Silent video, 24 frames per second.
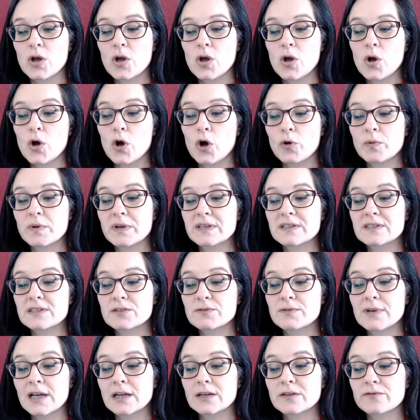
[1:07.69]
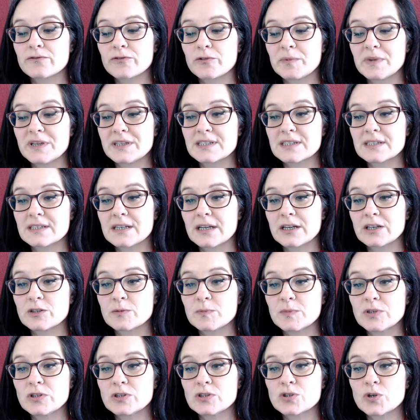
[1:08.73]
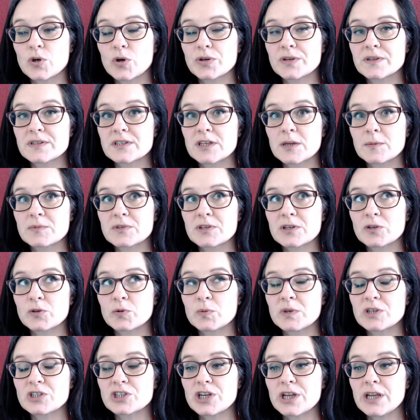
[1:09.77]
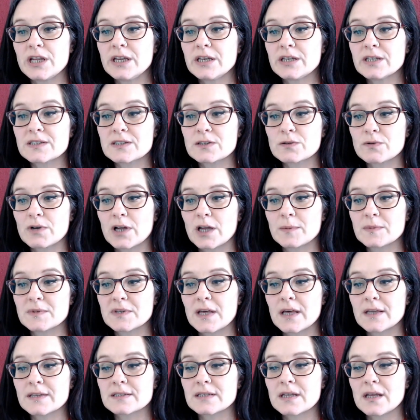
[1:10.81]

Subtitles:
or extract from his statement on a subject which he describes as